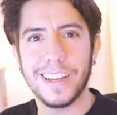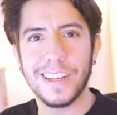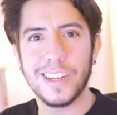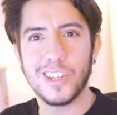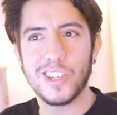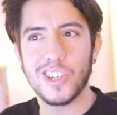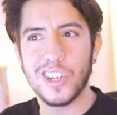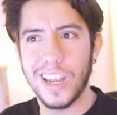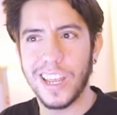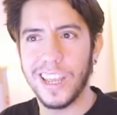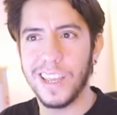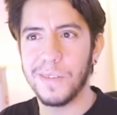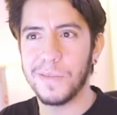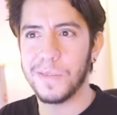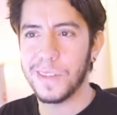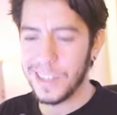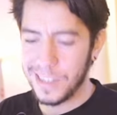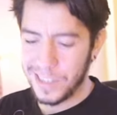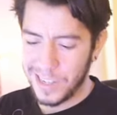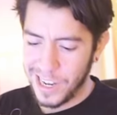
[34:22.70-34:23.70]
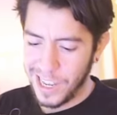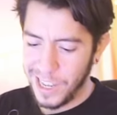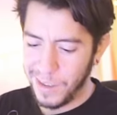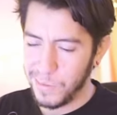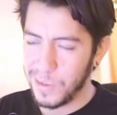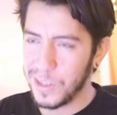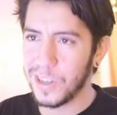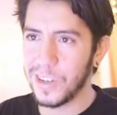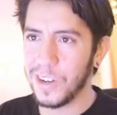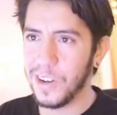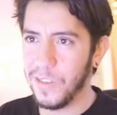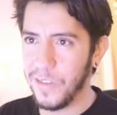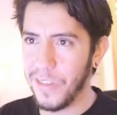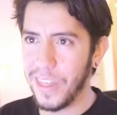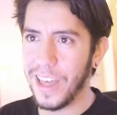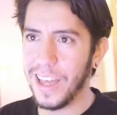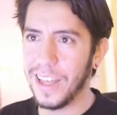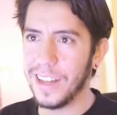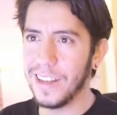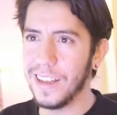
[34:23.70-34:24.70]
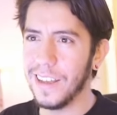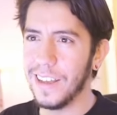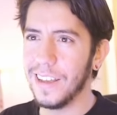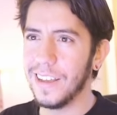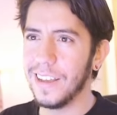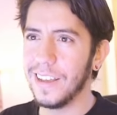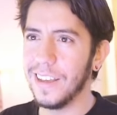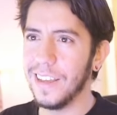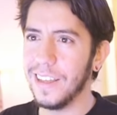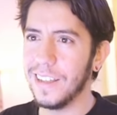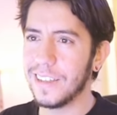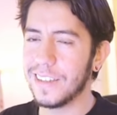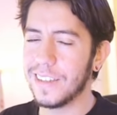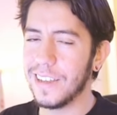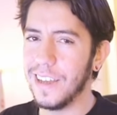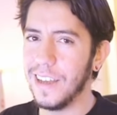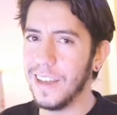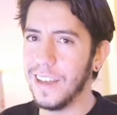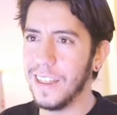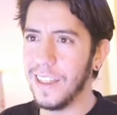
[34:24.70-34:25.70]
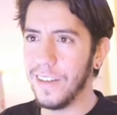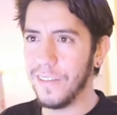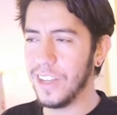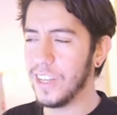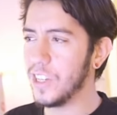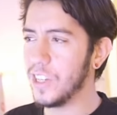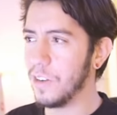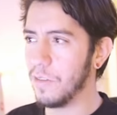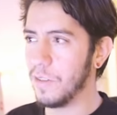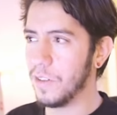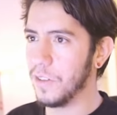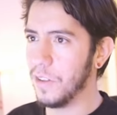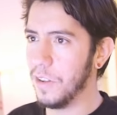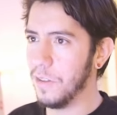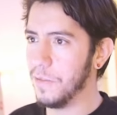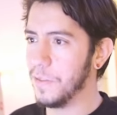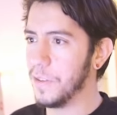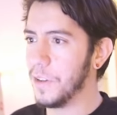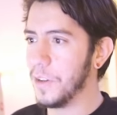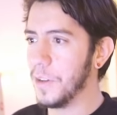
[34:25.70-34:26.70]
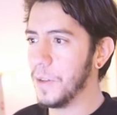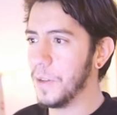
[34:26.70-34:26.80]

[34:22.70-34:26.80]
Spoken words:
ashamed of that. It's DaVinci Resolve.